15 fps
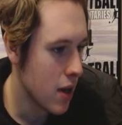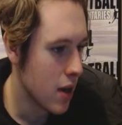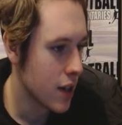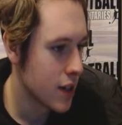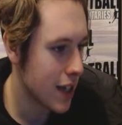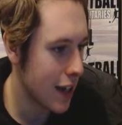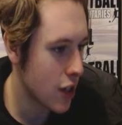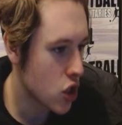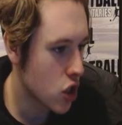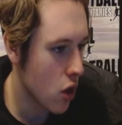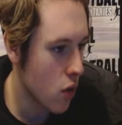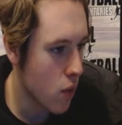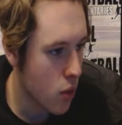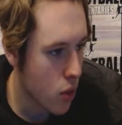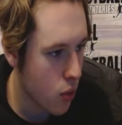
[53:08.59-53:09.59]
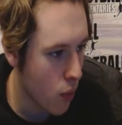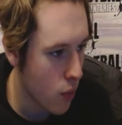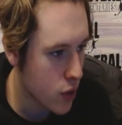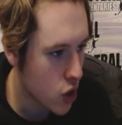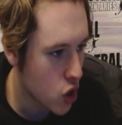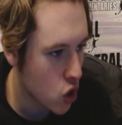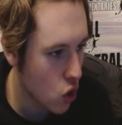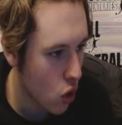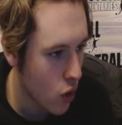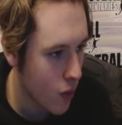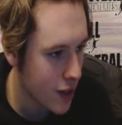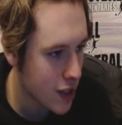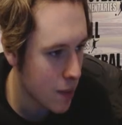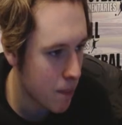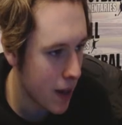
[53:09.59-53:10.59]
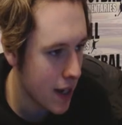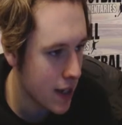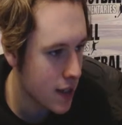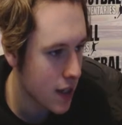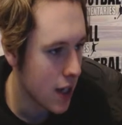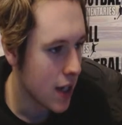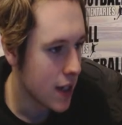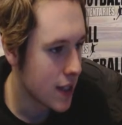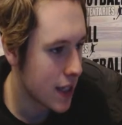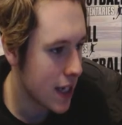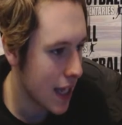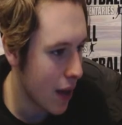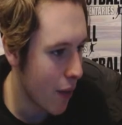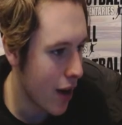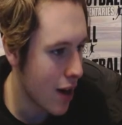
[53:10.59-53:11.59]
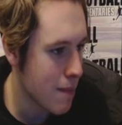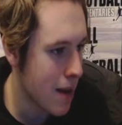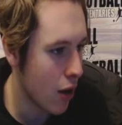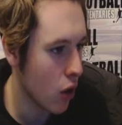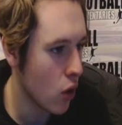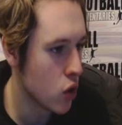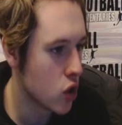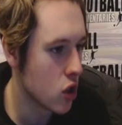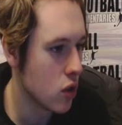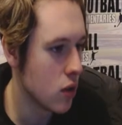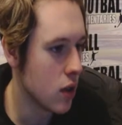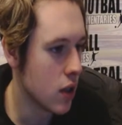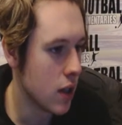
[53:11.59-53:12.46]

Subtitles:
Sancho through to Shaw, who has the pace to get there ahead of Matt Lowton.